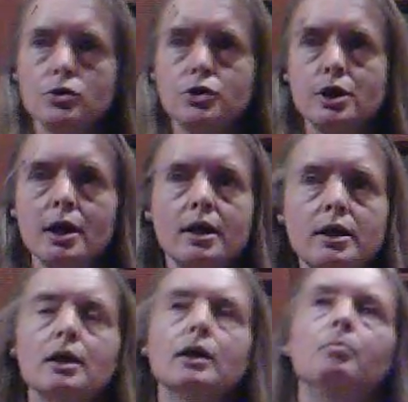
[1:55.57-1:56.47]
there's
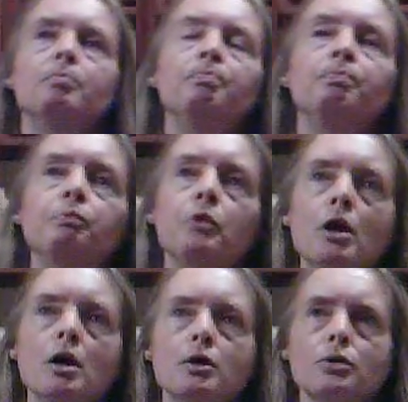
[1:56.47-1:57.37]
a um,
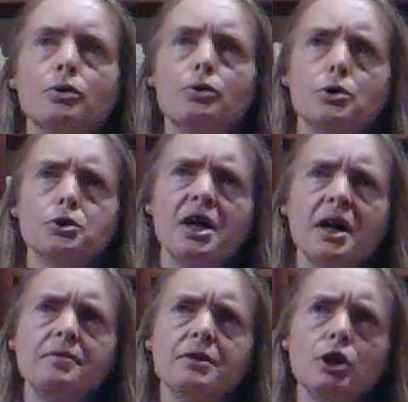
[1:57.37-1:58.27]
there's
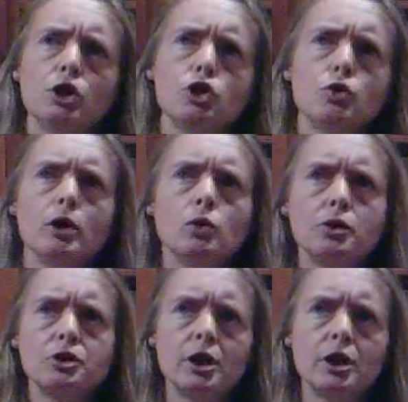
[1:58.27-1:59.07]
kind of an issue here with